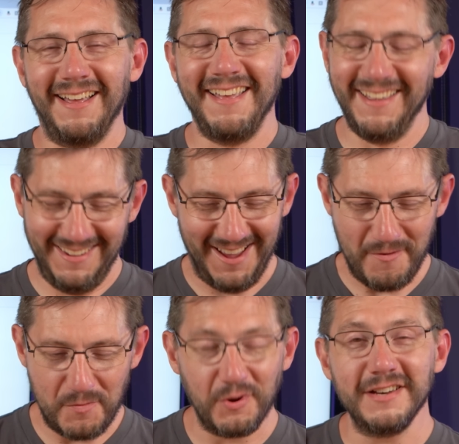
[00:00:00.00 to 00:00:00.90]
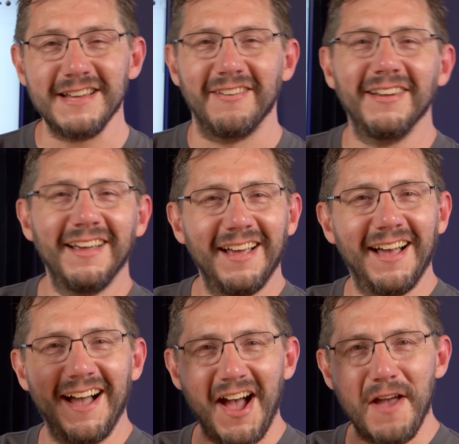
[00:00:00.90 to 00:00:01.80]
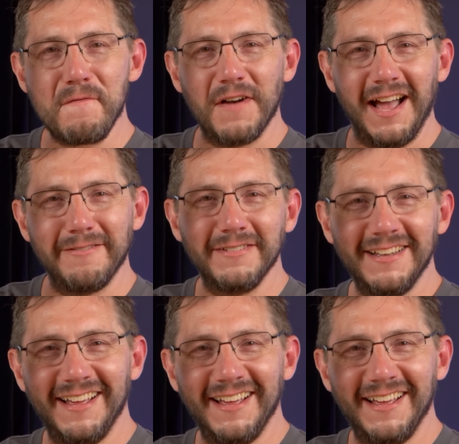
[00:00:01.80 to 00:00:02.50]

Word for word: I'm gonna put it down. High five.